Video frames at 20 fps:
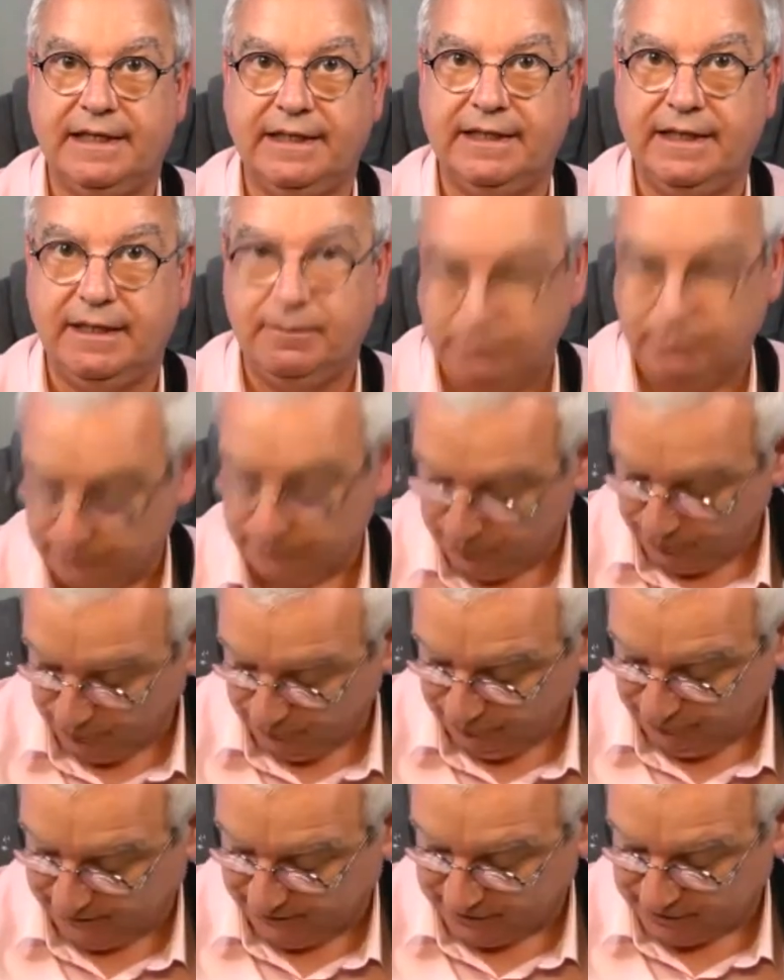and then
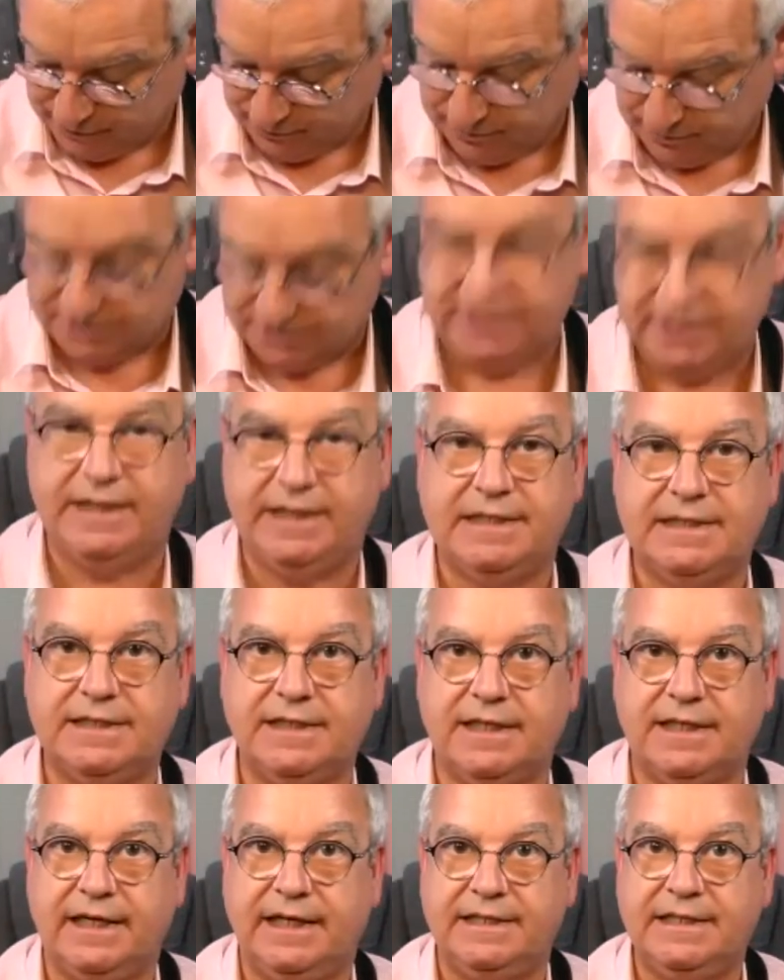move it towards the
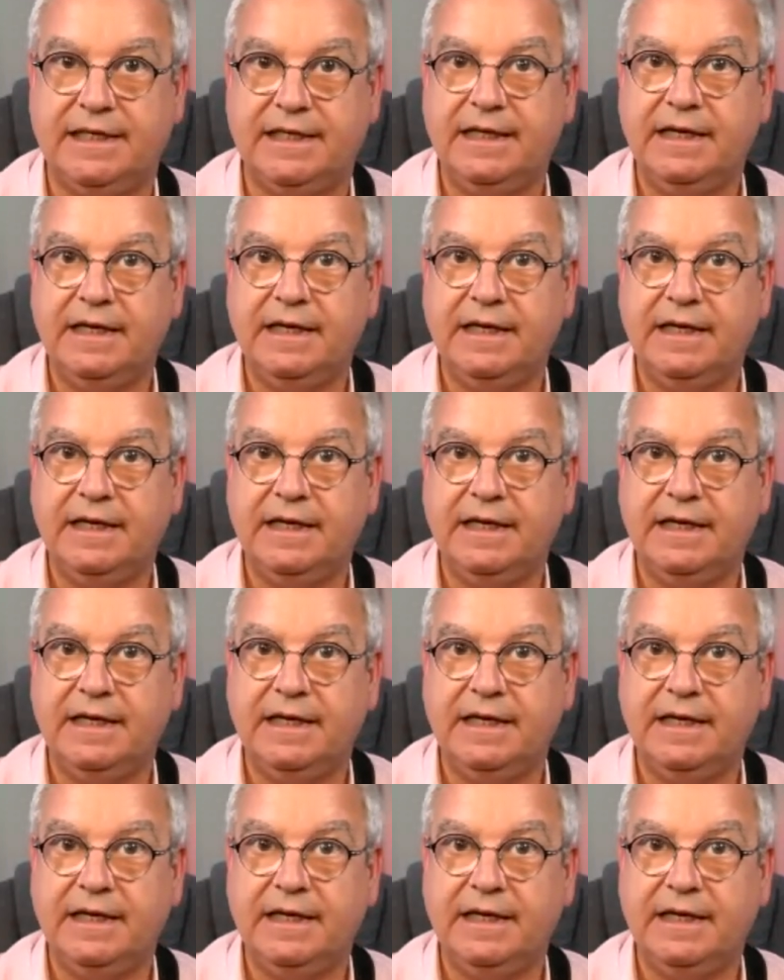insides